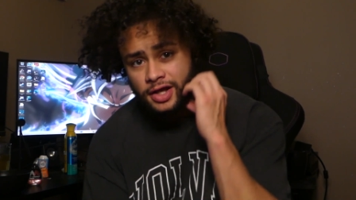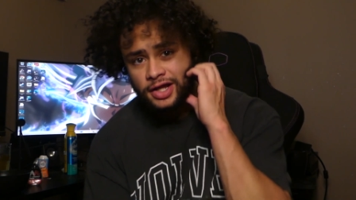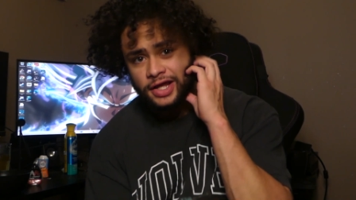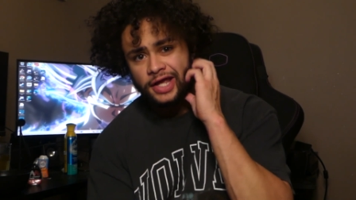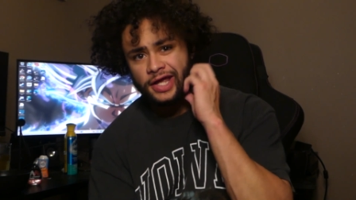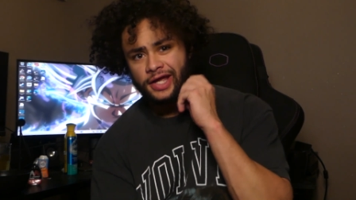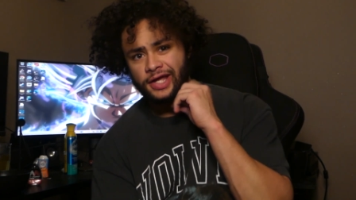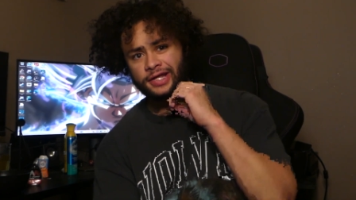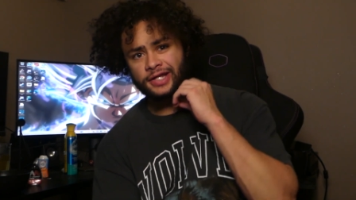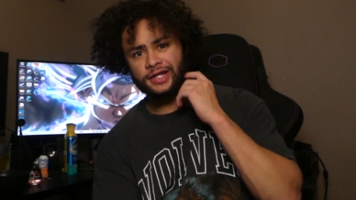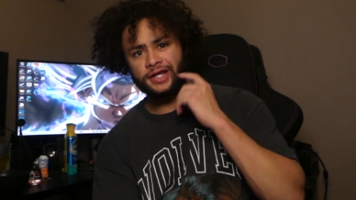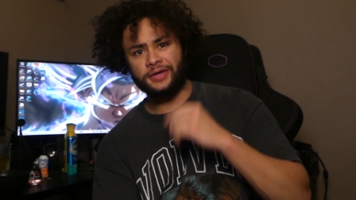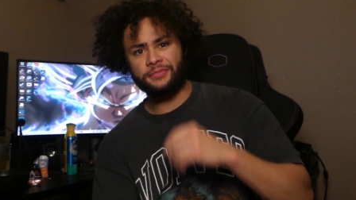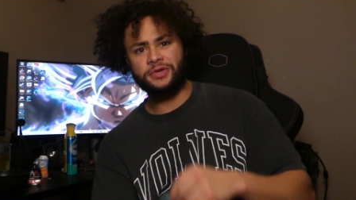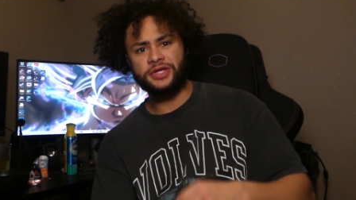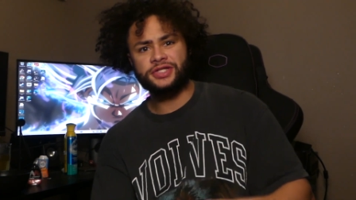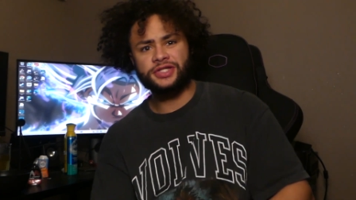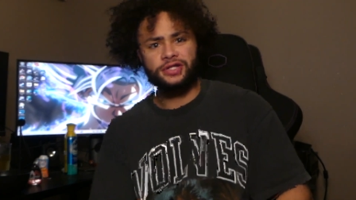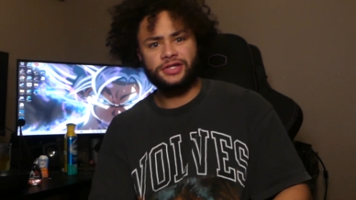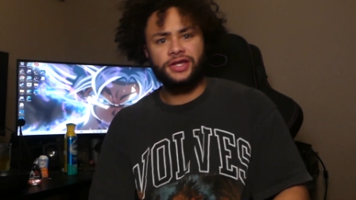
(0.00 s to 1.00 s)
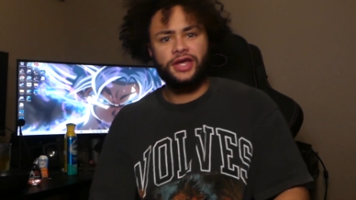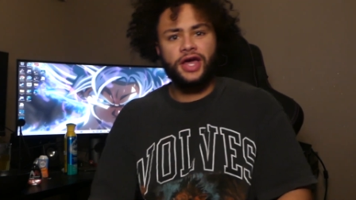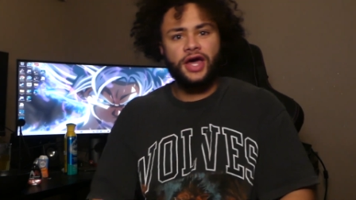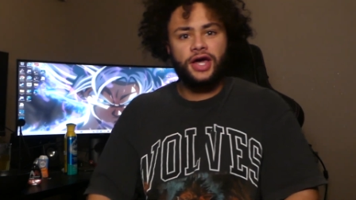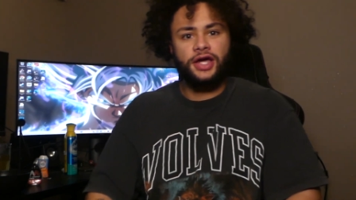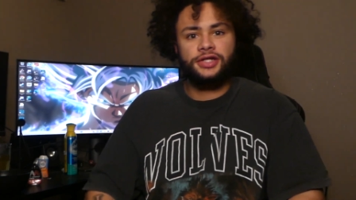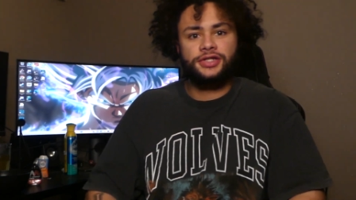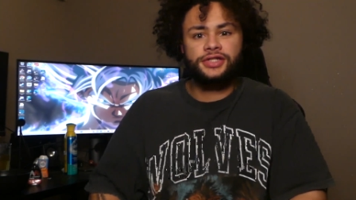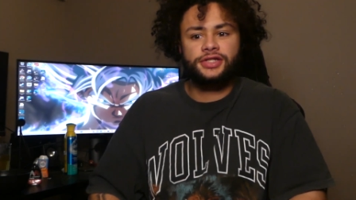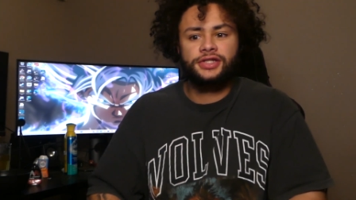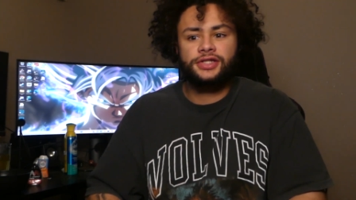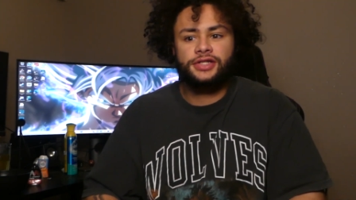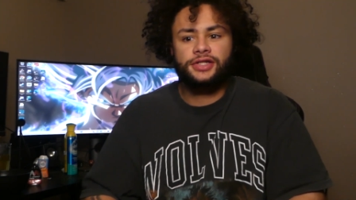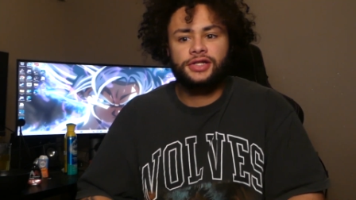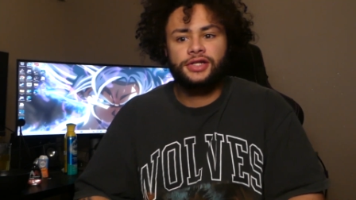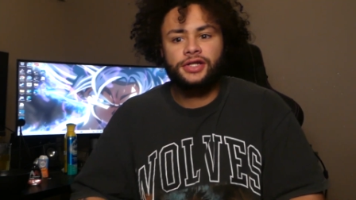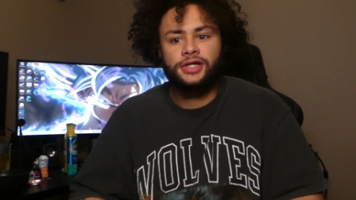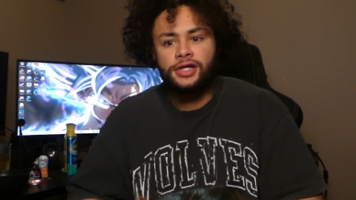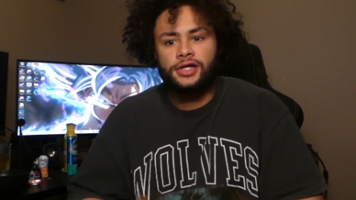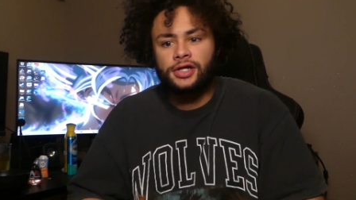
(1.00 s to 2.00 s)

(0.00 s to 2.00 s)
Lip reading: and I basically asked,